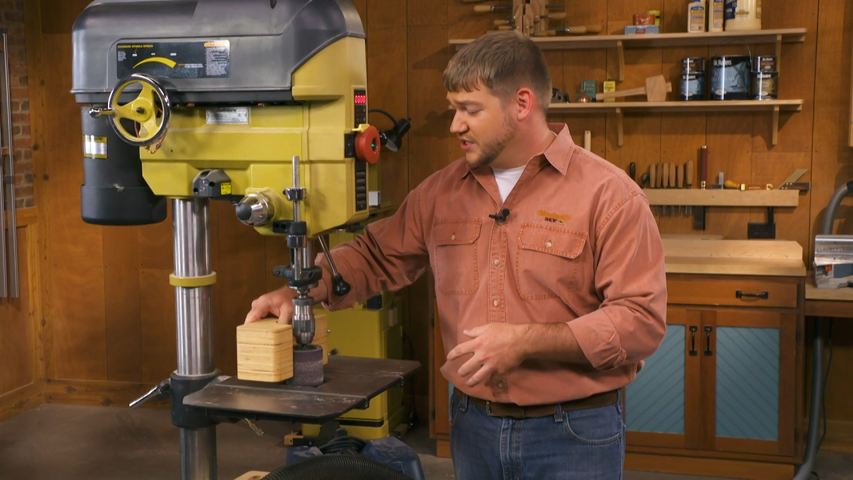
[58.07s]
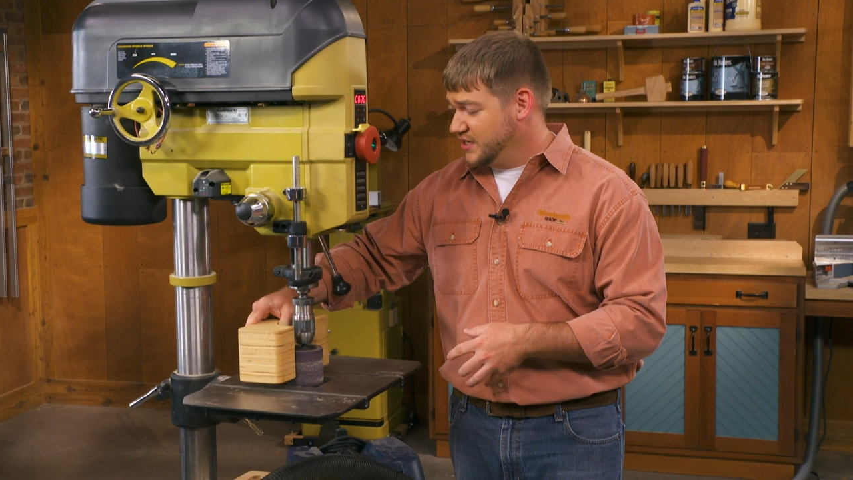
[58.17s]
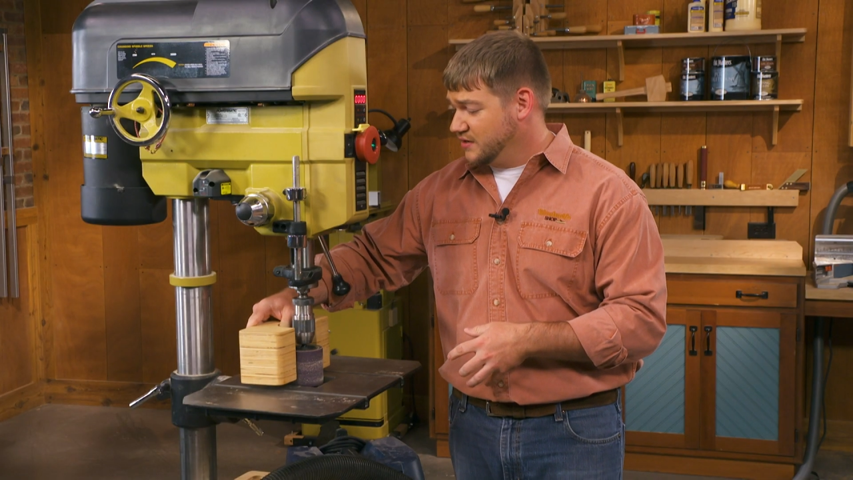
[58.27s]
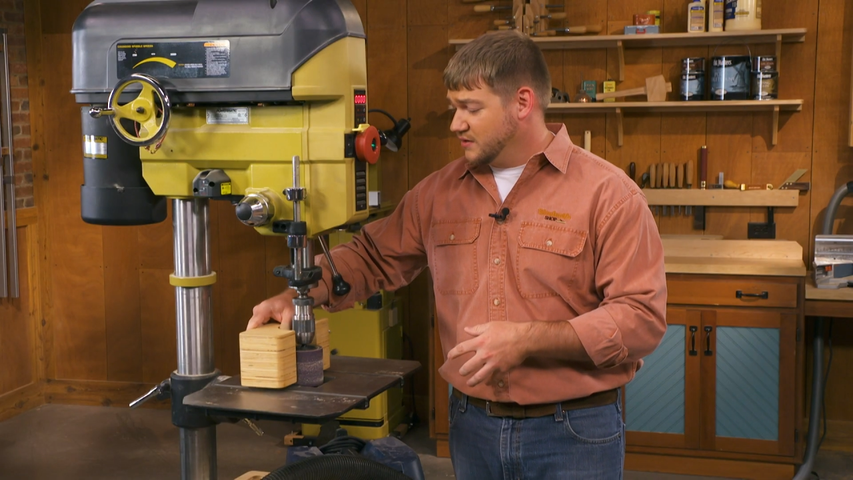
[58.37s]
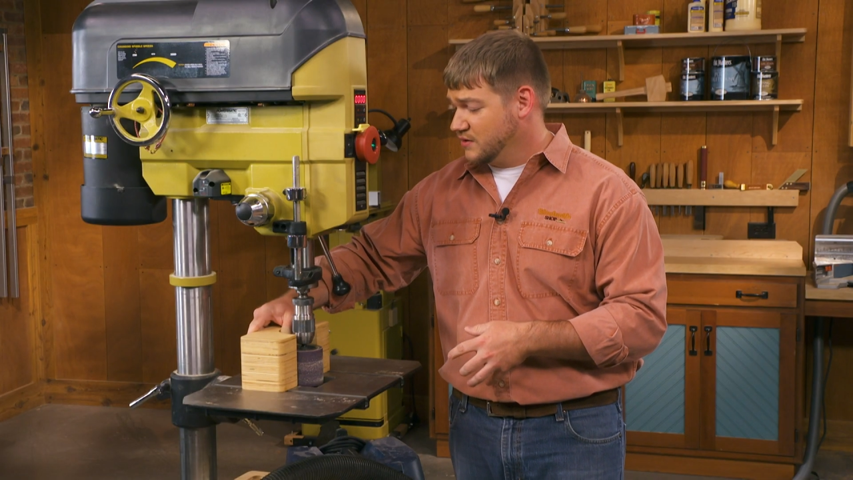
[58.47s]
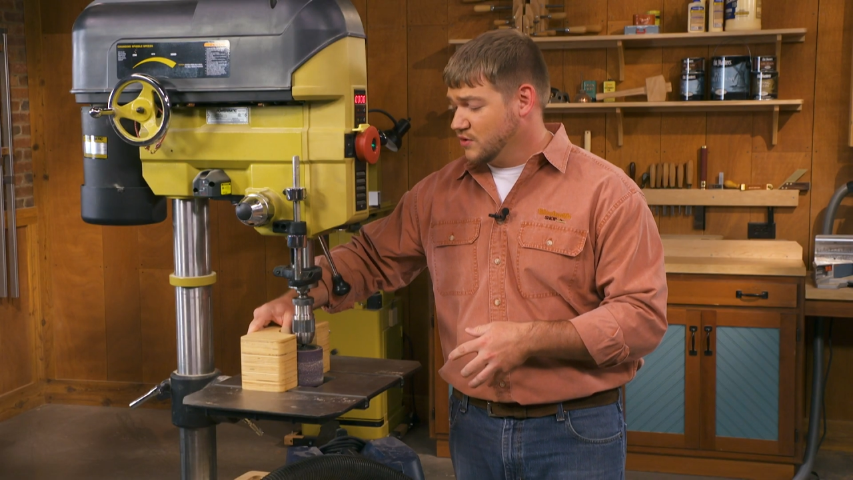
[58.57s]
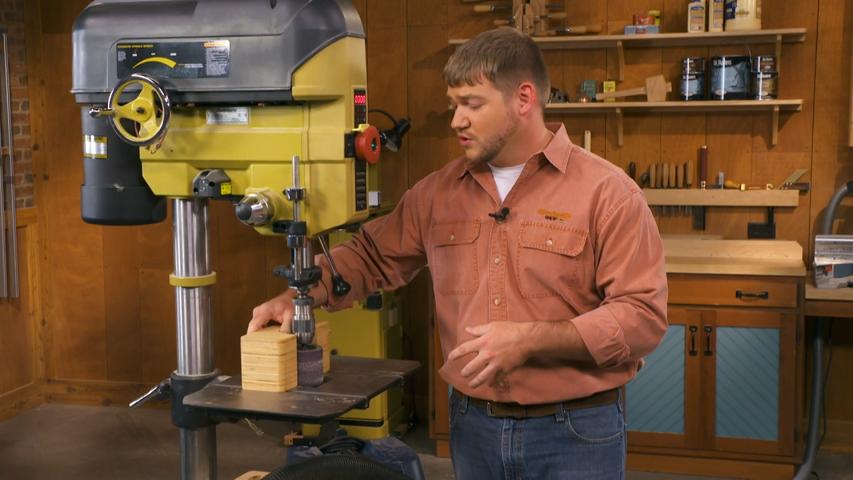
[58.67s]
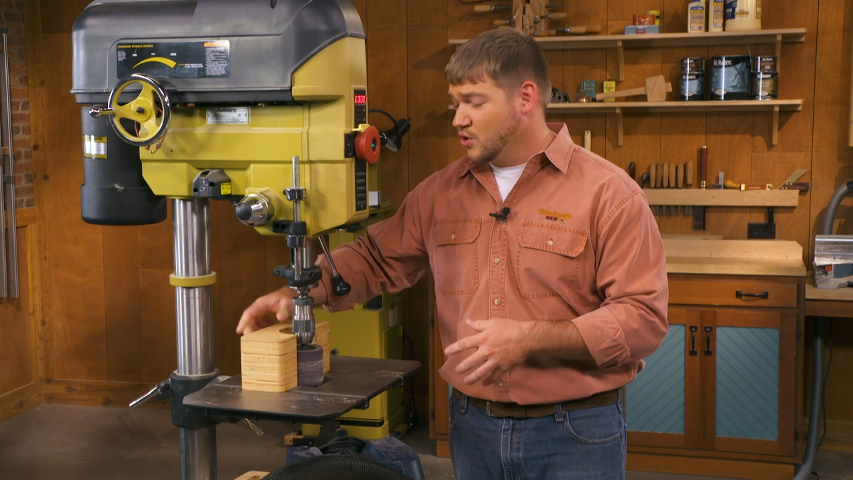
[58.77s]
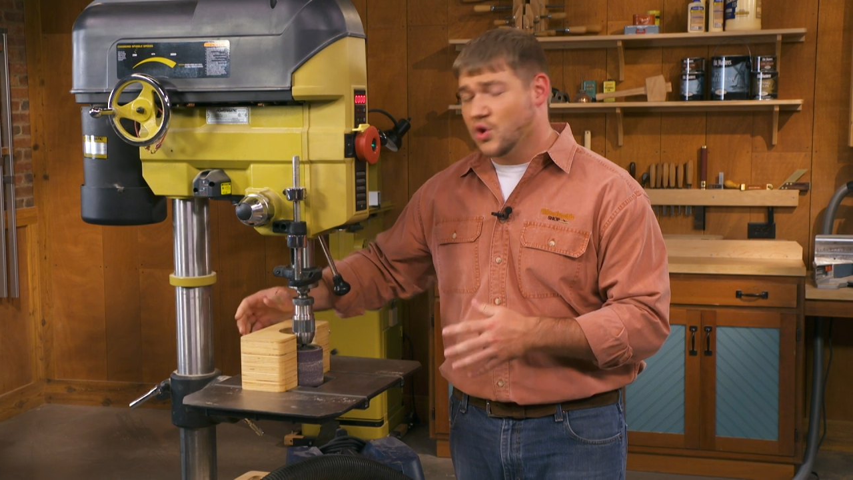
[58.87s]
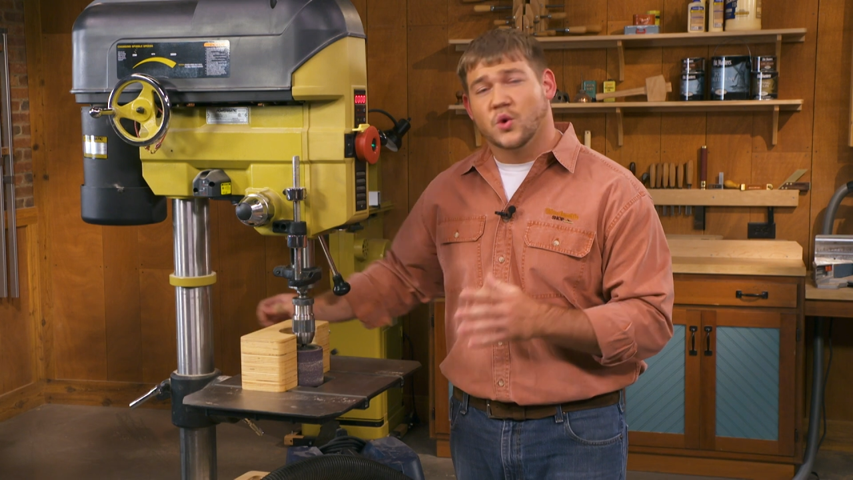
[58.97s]
it
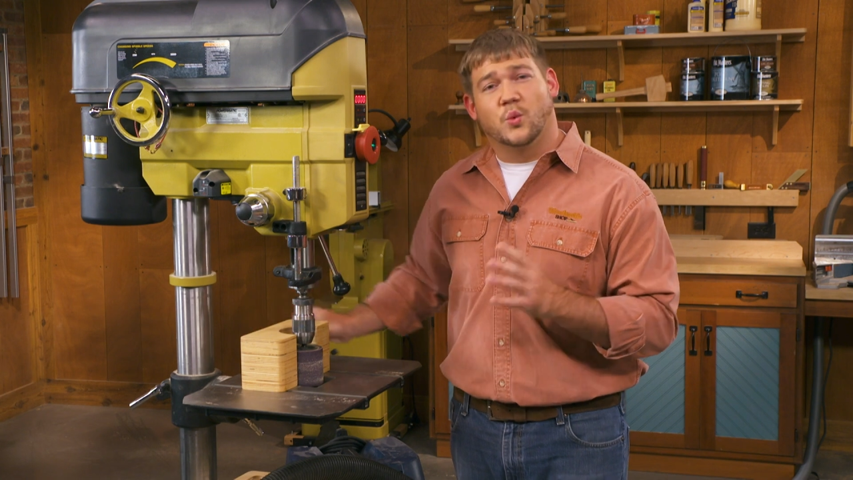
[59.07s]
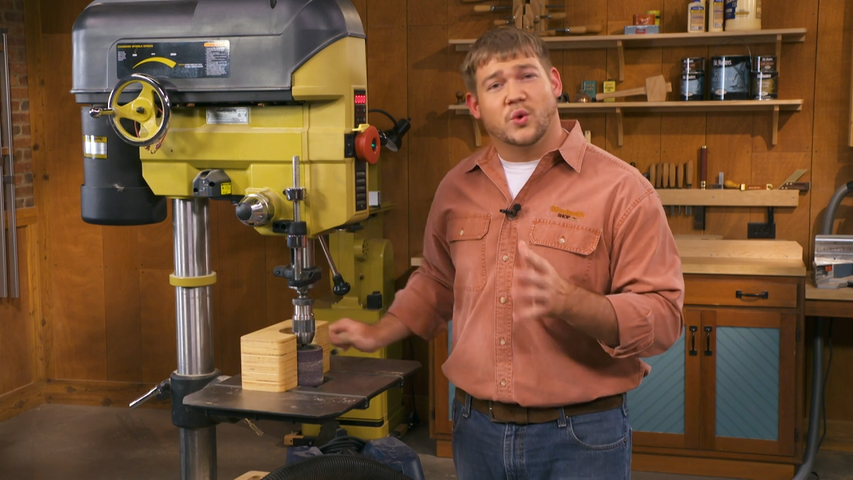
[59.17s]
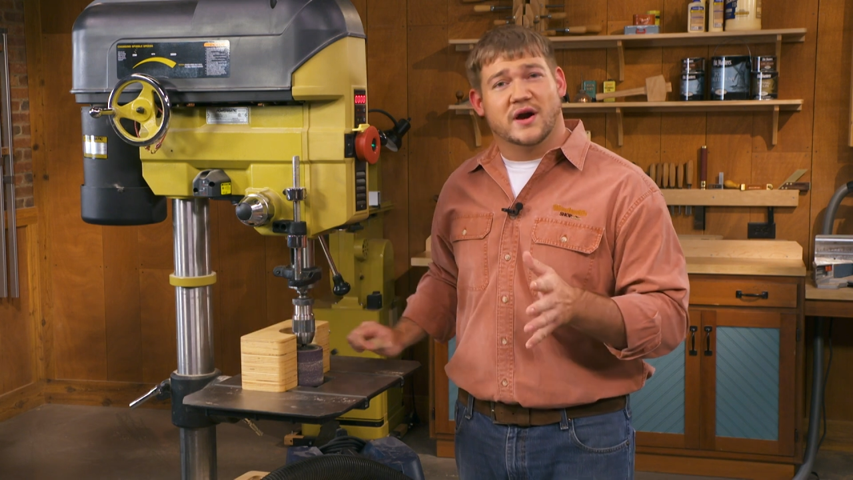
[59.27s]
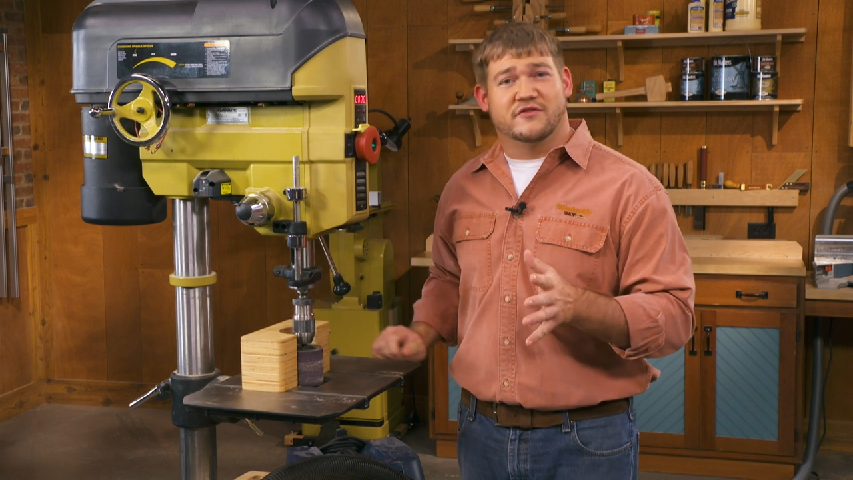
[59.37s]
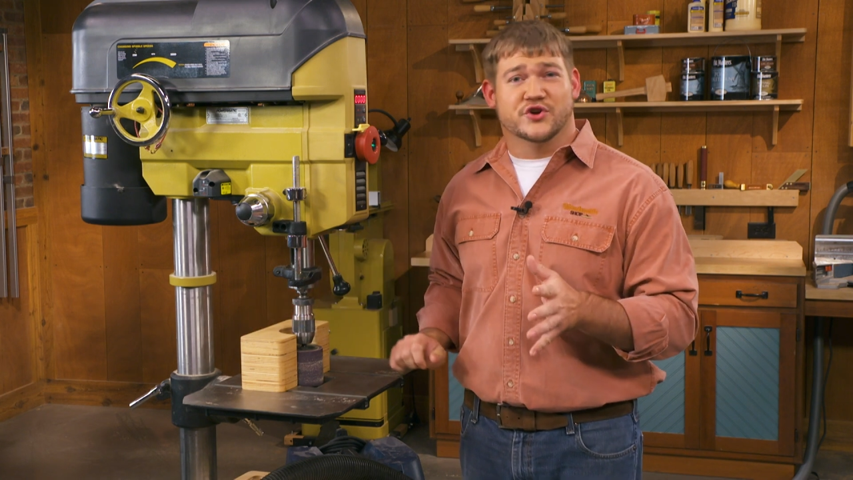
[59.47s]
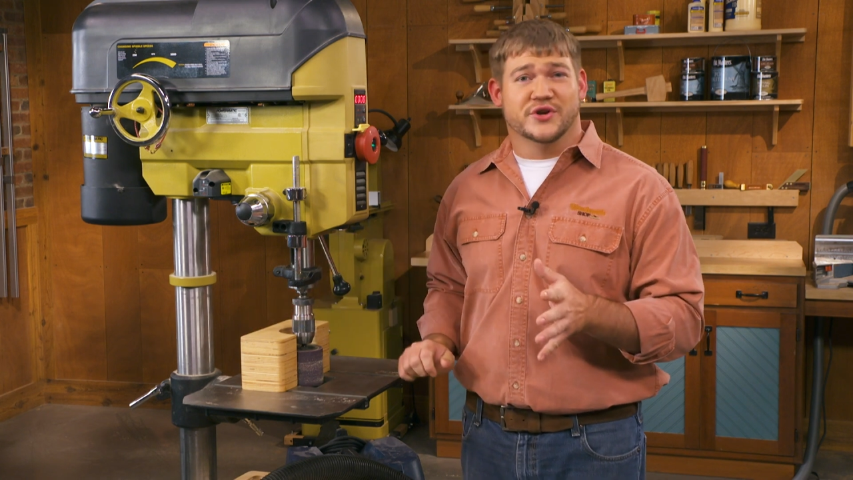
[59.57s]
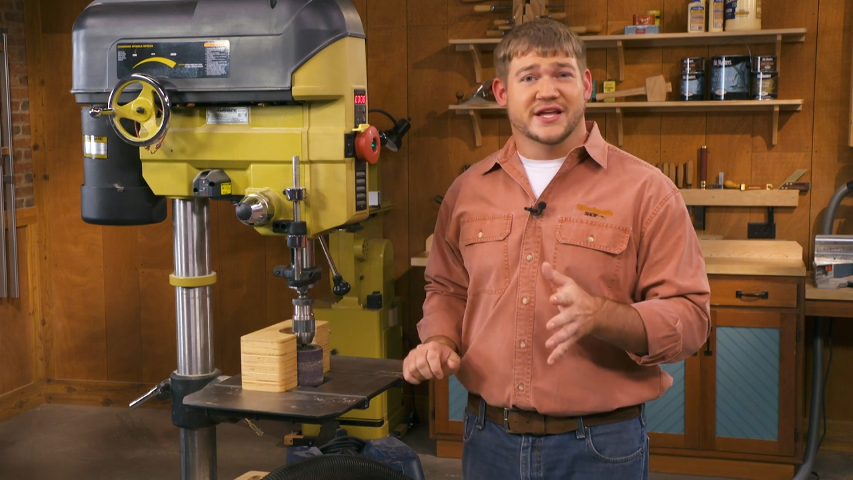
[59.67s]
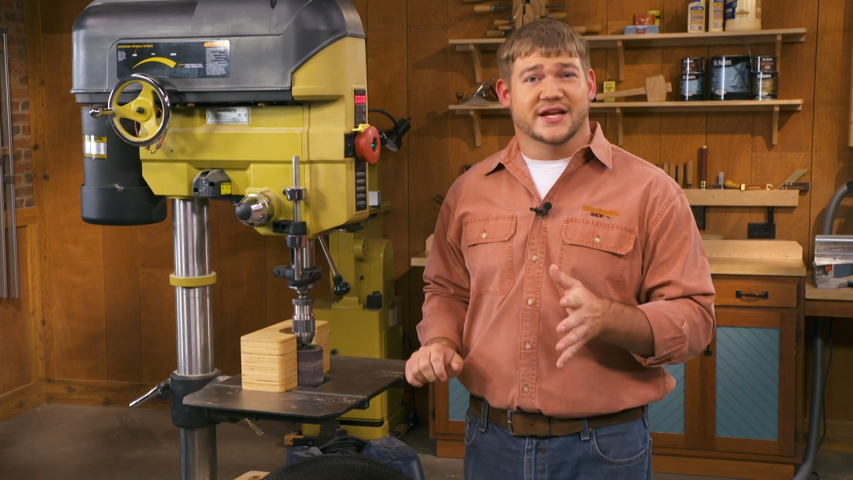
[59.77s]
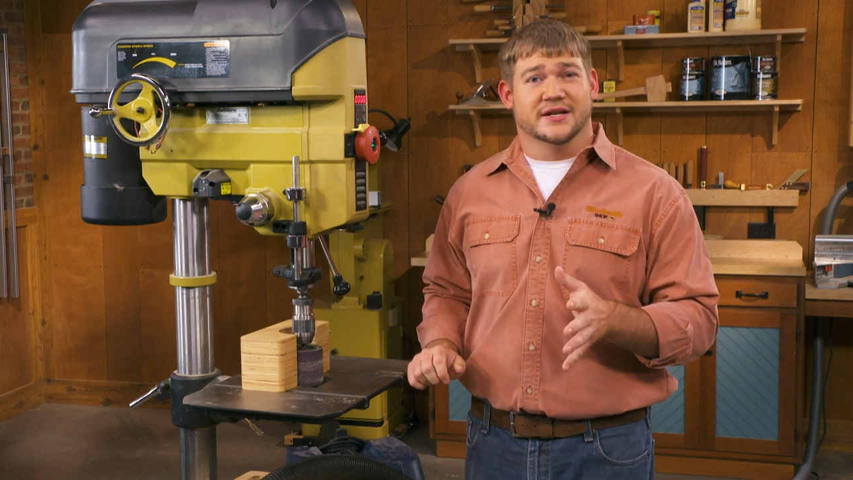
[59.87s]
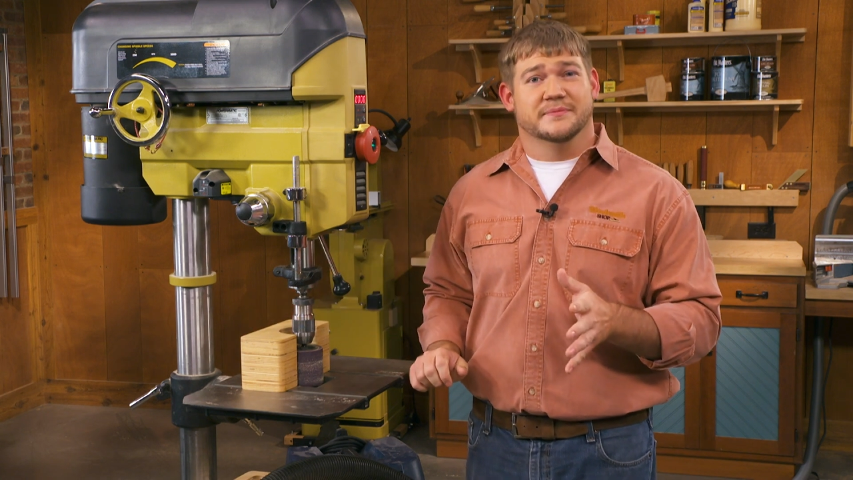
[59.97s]
wherever you
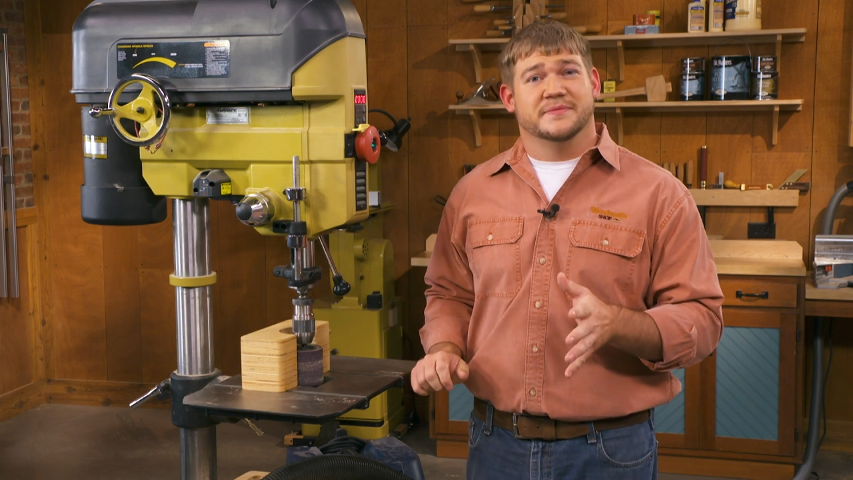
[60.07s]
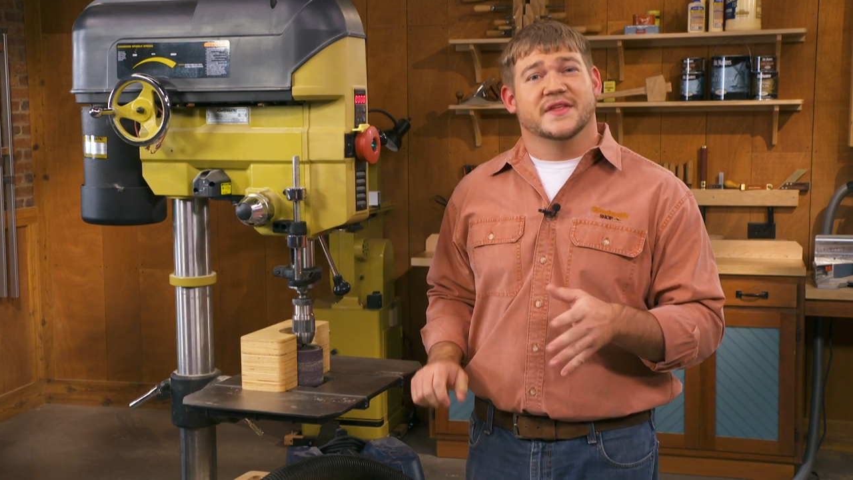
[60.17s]
need.